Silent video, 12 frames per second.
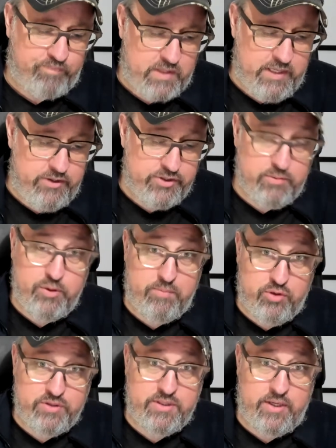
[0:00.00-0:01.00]
and there's some good
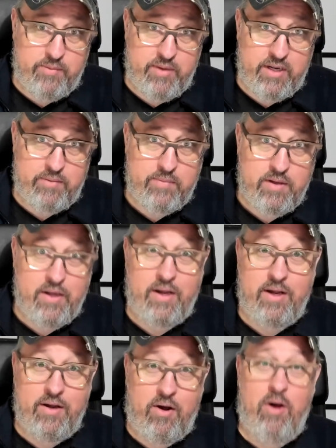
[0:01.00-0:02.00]
books there, man.
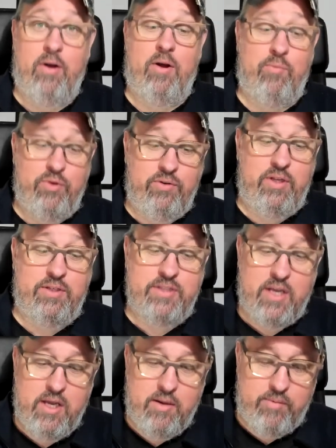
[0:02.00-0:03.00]
It really is.
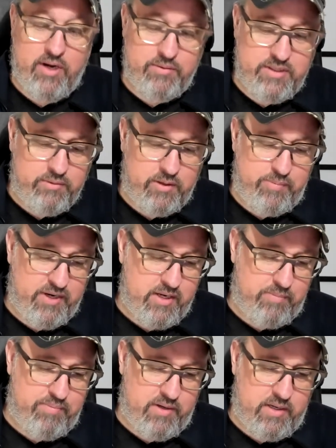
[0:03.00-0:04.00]
But I was able to pick
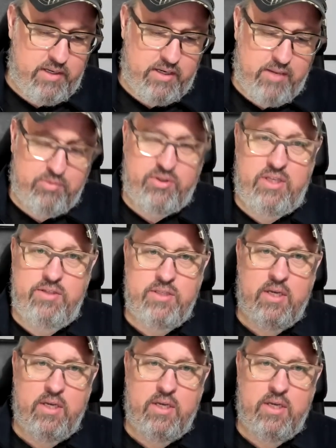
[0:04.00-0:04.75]
up a couple keys.